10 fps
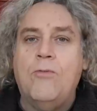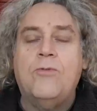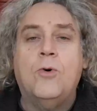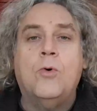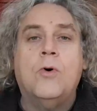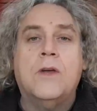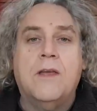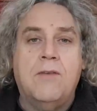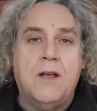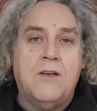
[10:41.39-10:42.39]
for
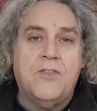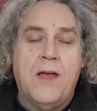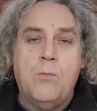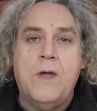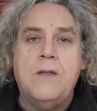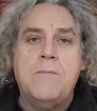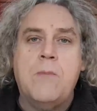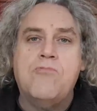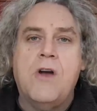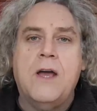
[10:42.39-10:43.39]
giving us that weed
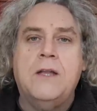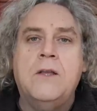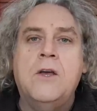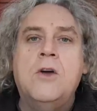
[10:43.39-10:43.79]
membrane,